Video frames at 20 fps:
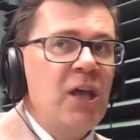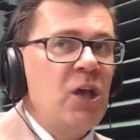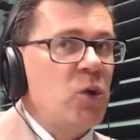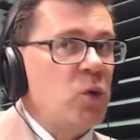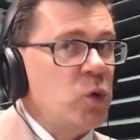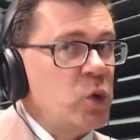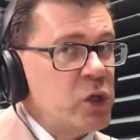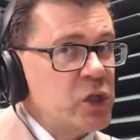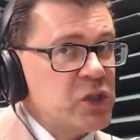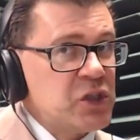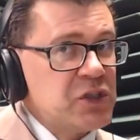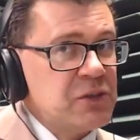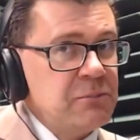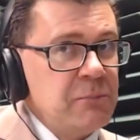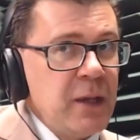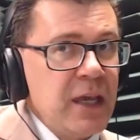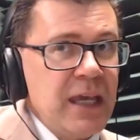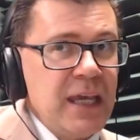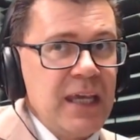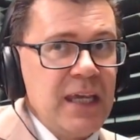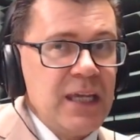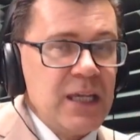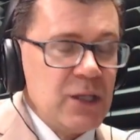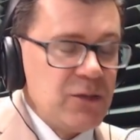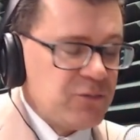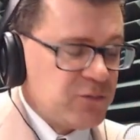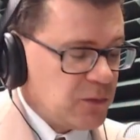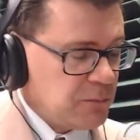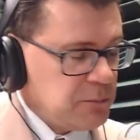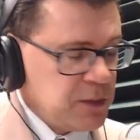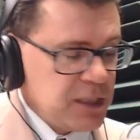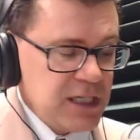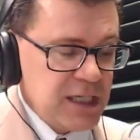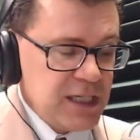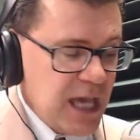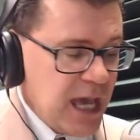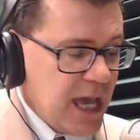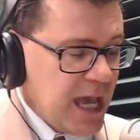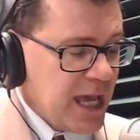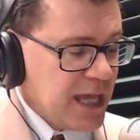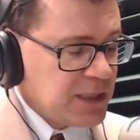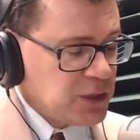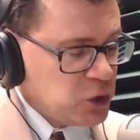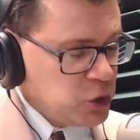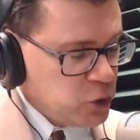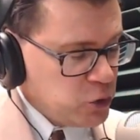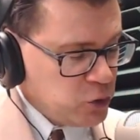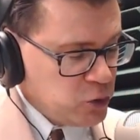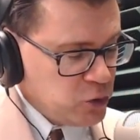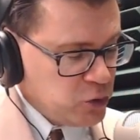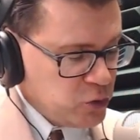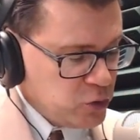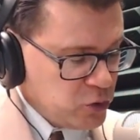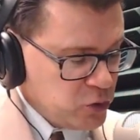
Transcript: was made for me and you.